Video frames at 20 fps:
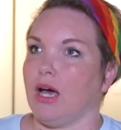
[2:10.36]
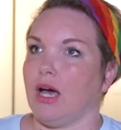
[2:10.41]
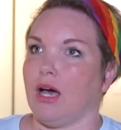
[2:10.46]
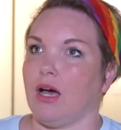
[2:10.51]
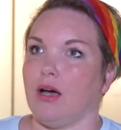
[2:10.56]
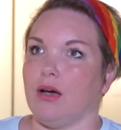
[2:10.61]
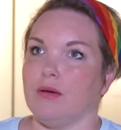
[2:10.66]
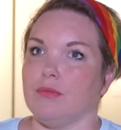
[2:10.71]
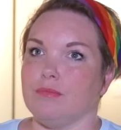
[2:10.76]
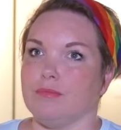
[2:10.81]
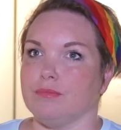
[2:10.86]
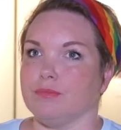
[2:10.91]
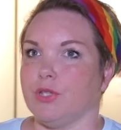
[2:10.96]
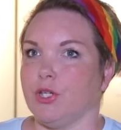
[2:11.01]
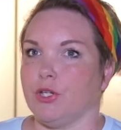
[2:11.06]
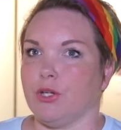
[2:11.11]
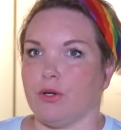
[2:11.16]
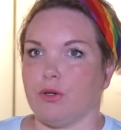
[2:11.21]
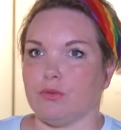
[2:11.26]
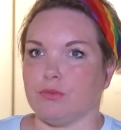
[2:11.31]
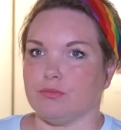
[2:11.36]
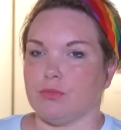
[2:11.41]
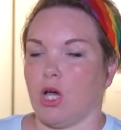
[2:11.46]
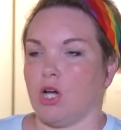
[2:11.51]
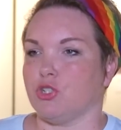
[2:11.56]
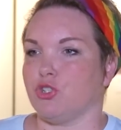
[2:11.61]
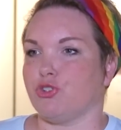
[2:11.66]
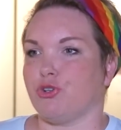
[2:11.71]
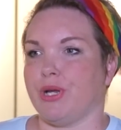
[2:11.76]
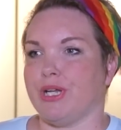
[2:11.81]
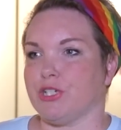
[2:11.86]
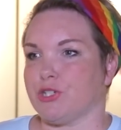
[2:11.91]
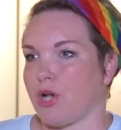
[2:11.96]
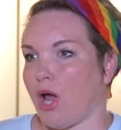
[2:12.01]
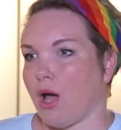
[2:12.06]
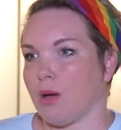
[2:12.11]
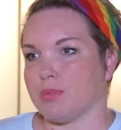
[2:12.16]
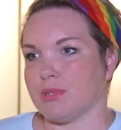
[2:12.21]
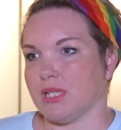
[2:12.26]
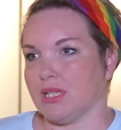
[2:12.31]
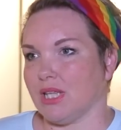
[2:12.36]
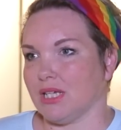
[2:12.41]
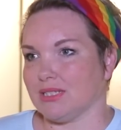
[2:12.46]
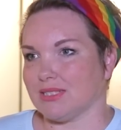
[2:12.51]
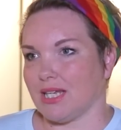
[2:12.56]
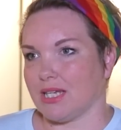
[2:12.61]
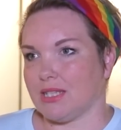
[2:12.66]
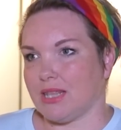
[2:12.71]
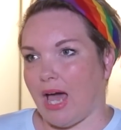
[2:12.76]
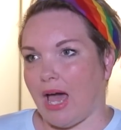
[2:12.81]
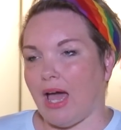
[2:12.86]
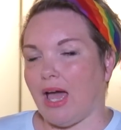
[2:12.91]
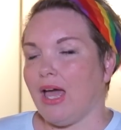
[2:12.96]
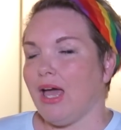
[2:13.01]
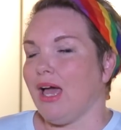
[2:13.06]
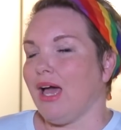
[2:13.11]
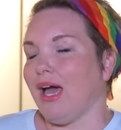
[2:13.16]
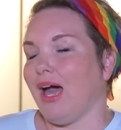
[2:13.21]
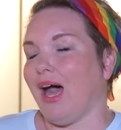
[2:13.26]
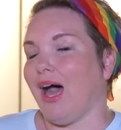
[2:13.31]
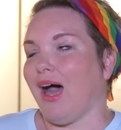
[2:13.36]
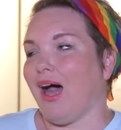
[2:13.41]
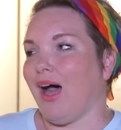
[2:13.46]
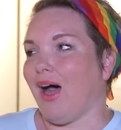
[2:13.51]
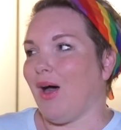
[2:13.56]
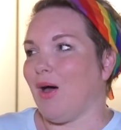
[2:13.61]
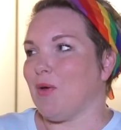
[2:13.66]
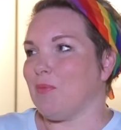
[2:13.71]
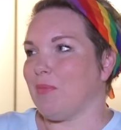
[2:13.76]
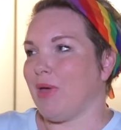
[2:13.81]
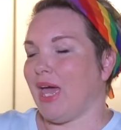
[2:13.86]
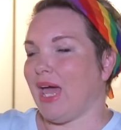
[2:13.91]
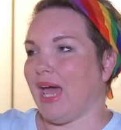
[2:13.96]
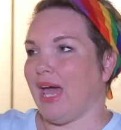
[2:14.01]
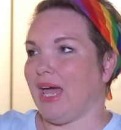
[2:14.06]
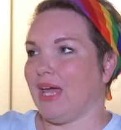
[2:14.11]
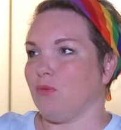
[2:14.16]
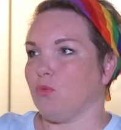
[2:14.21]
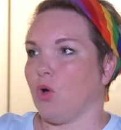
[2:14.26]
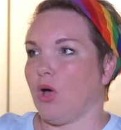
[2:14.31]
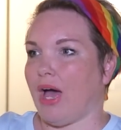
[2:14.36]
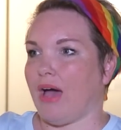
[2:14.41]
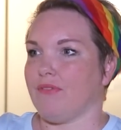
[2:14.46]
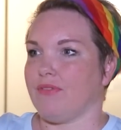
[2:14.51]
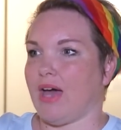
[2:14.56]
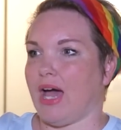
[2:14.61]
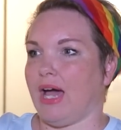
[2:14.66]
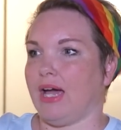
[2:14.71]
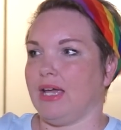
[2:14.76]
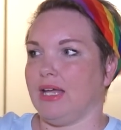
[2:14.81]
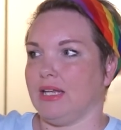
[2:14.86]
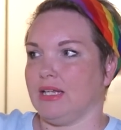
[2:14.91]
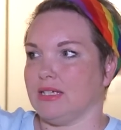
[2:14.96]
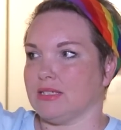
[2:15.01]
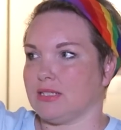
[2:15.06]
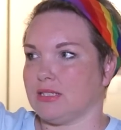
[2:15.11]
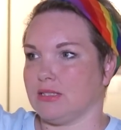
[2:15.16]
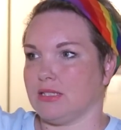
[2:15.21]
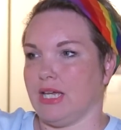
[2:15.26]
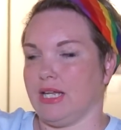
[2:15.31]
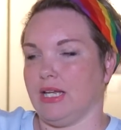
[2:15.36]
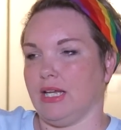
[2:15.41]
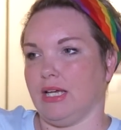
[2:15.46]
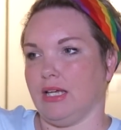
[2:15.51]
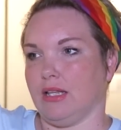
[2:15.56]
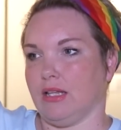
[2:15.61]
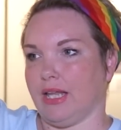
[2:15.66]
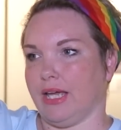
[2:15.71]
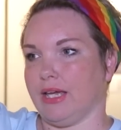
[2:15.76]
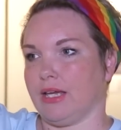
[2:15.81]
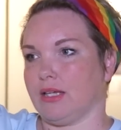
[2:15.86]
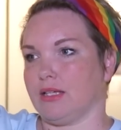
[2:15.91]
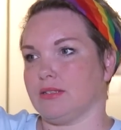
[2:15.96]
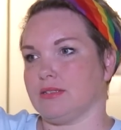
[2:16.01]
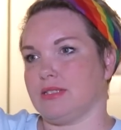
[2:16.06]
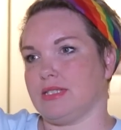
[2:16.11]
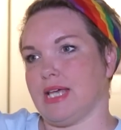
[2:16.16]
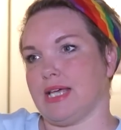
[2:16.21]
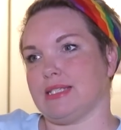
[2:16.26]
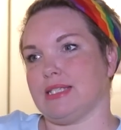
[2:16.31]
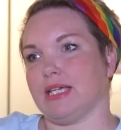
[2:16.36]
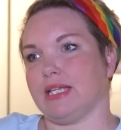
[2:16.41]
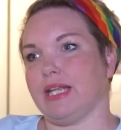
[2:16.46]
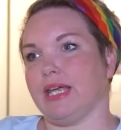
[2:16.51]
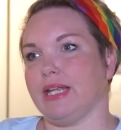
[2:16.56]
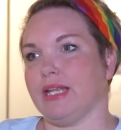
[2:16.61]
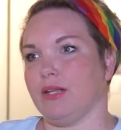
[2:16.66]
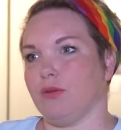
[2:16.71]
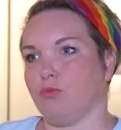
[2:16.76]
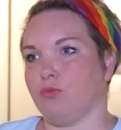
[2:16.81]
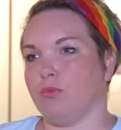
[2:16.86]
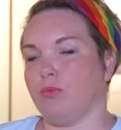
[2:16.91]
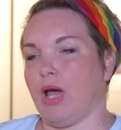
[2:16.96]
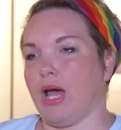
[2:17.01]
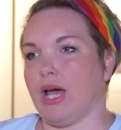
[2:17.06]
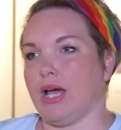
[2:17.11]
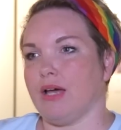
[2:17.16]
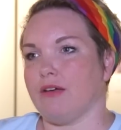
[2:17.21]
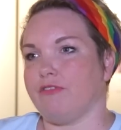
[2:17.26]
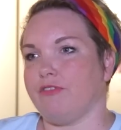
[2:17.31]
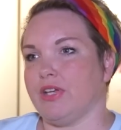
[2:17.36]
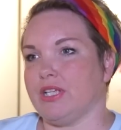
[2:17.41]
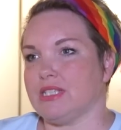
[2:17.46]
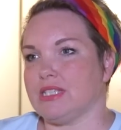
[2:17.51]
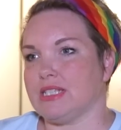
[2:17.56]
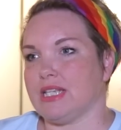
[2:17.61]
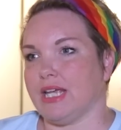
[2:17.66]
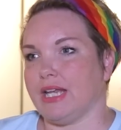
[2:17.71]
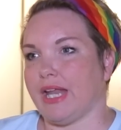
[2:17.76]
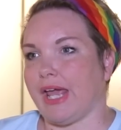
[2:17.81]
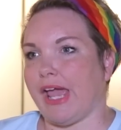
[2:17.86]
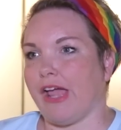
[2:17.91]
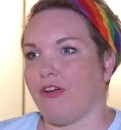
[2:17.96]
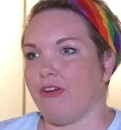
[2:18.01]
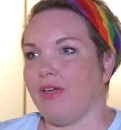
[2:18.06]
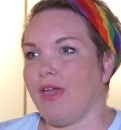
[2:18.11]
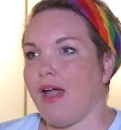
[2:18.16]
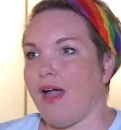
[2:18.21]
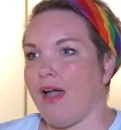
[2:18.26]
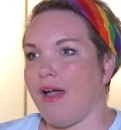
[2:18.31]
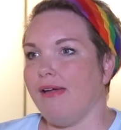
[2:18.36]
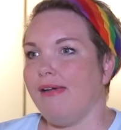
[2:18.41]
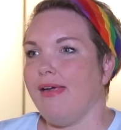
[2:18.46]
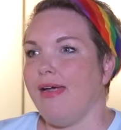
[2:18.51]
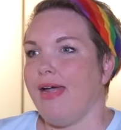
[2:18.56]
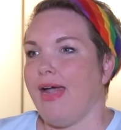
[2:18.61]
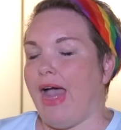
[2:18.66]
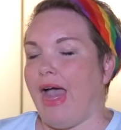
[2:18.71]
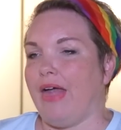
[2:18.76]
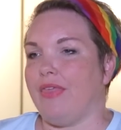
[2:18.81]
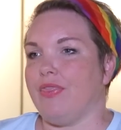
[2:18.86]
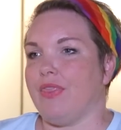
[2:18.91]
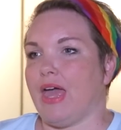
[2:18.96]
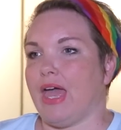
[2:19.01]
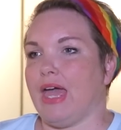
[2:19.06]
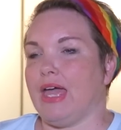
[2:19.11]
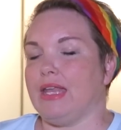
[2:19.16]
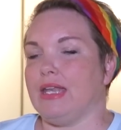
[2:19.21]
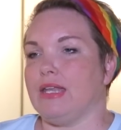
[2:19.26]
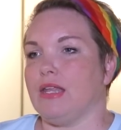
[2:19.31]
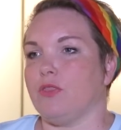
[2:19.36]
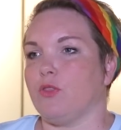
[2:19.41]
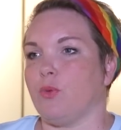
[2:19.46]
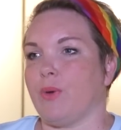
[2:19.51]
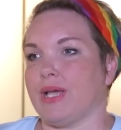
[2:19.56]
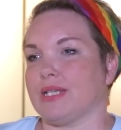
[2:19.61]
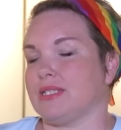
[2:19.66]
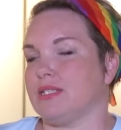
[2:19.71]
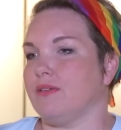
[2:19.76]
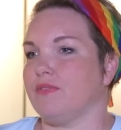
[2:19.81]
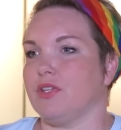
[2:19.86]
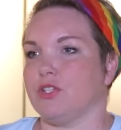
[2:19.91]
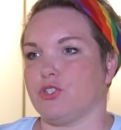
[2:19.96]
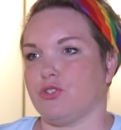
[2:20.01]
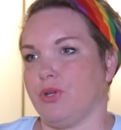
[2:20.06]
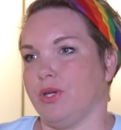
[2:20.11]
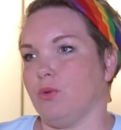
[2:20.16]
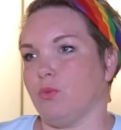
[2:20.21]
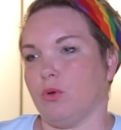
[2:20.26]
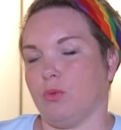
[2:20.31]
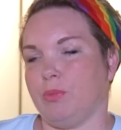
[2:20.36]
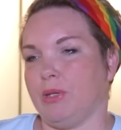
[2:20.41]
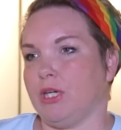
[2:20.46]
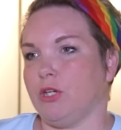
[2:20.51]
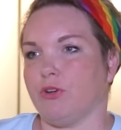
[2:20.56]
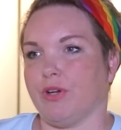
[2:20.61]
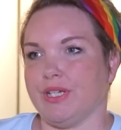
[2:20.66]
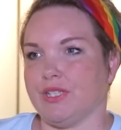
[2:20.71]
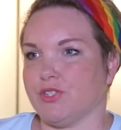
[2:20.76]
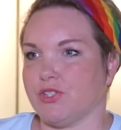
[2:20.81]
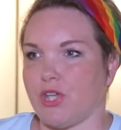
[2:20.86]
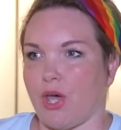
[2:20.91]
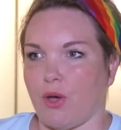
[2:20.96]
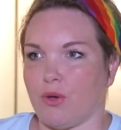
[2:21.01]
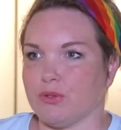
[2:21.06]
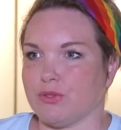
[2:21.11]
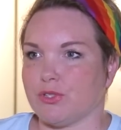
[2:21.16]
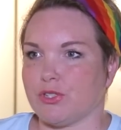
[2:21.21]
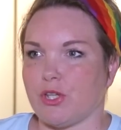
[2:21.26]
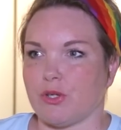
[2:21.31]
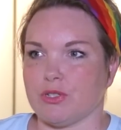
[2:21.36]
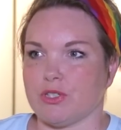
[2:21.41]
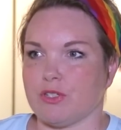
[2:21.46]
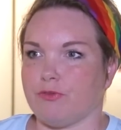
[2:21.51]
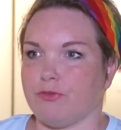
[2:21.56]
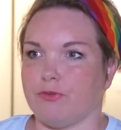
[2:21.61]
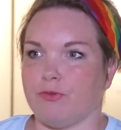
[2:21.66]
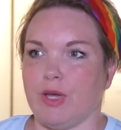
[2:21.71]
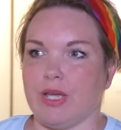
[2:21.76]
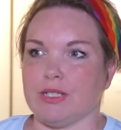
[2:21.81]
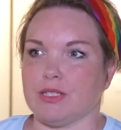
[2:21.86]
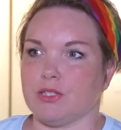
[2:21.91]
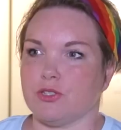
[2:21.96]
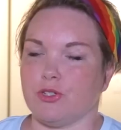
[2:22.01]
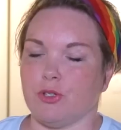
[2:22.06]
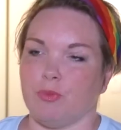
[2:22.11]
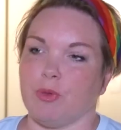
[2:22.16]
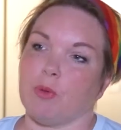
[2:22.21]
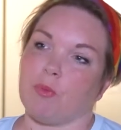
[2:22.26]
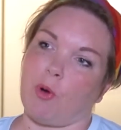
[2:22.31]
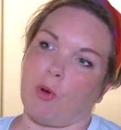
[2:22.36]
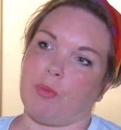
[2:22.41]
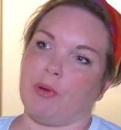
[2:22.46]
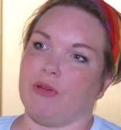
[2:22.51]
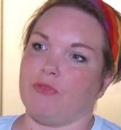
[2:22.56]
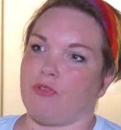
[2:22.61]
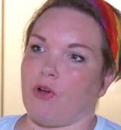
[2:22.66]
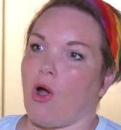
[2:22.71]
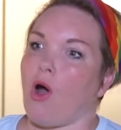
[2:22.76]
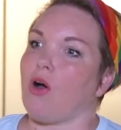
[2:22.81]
um, you know, laundry shops and things like that. Um, and we'll have that in a, in a like designated uh, fenced in area. And then the rest of the street will be green zone. So it's, it should be appropriate for